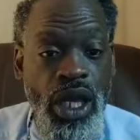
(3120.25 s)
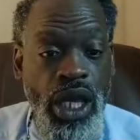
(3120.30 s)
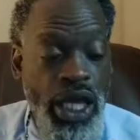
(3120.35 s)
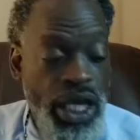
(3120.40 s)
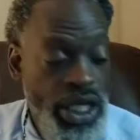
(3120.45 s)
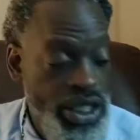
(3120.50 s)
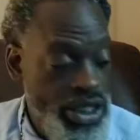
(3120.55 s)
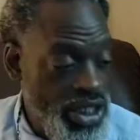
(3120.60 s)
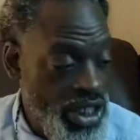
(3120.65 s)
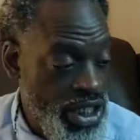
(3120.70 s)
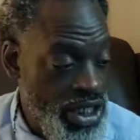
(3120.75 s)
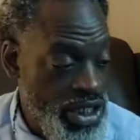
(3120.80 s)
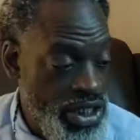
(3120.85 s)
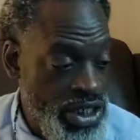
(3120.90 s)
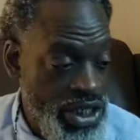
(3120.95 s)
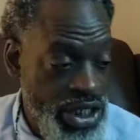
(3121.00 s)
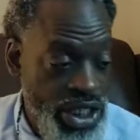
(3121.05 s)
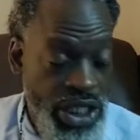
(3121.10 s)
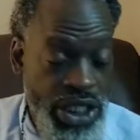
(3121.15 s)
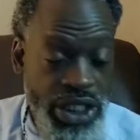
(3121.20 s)

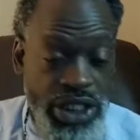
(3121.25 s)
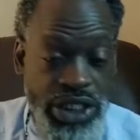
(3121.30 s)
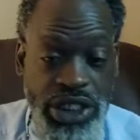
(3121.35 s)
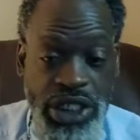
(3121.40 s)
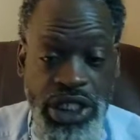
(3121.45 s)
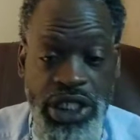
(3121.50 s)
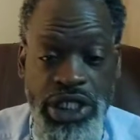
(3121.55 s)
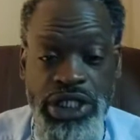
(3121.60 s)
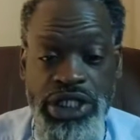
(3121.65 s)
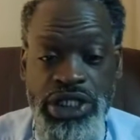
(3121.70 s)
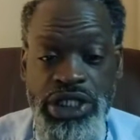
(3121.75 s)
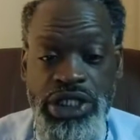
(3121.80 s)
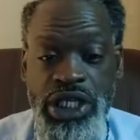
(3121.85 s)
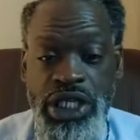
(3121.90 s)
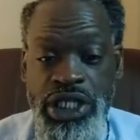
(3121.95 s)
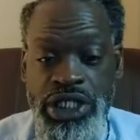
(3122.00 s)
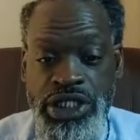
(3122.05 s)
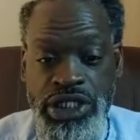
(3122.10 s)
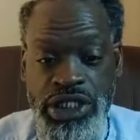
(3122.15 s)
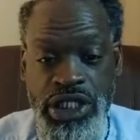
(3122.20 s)

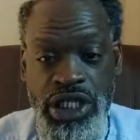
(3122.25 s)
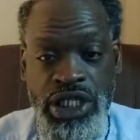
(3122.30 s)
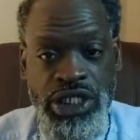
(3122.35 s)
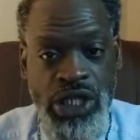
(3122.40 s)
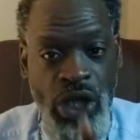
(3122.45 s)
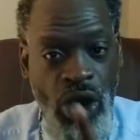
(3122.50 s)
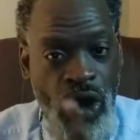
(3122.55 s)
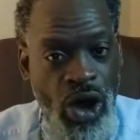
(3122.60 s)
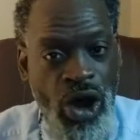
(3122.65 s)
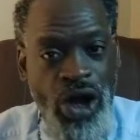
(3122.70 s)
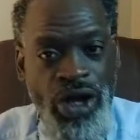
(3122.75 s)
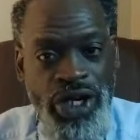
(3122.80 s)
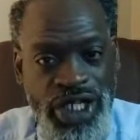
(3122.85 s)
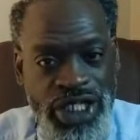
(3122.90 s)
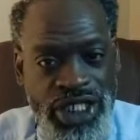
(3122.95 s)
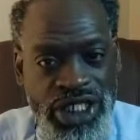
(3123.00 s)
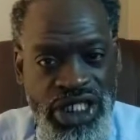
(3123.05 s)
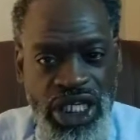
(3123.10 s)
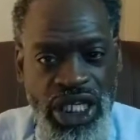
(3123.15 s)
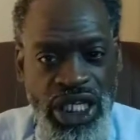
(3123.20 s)
It's hard to
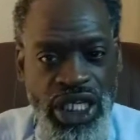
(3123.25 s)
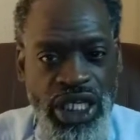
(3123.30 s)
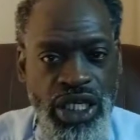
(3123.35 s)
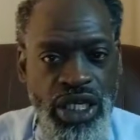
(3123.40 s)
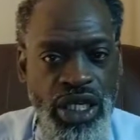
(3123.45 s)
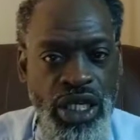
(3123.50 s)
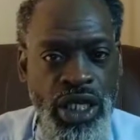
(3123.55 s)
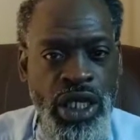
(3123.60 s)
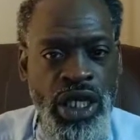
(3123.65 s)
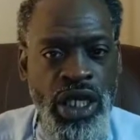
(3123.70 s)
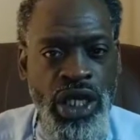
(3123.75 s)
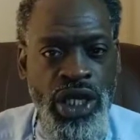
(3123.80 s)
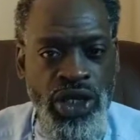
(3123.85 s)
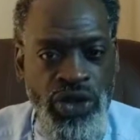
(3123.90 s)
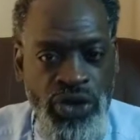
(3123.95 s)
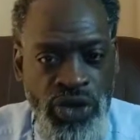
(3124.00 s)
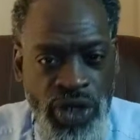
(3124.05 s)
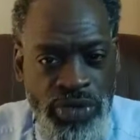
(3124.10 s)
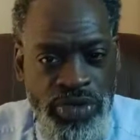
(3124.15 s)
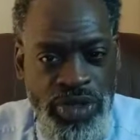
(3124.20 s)
see.
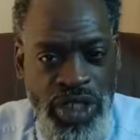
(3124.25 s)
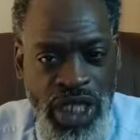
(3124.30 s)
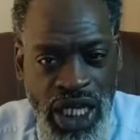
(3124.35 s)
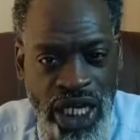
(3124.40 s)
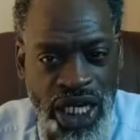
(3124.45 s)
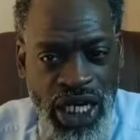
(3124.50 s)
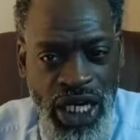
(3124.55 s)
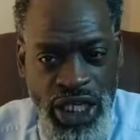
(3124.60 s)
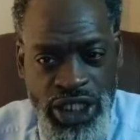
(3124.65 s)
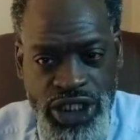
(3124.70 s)
You know what I'm saying?